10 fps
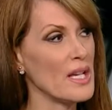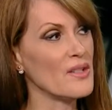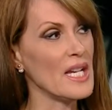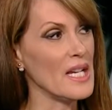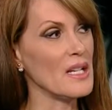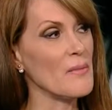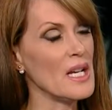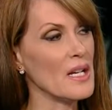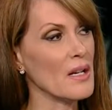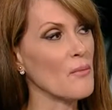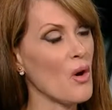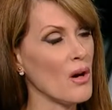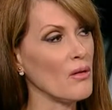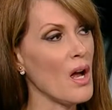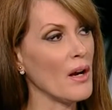into any meeting at
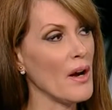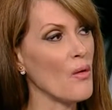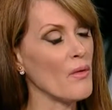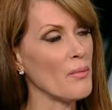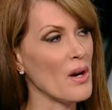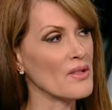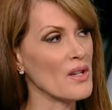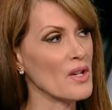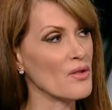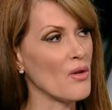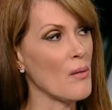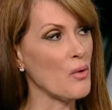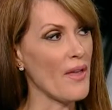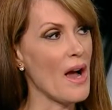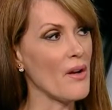Mar-a-Lago with President Trump
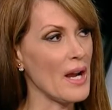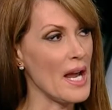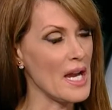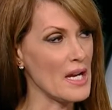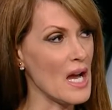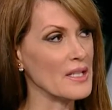without a,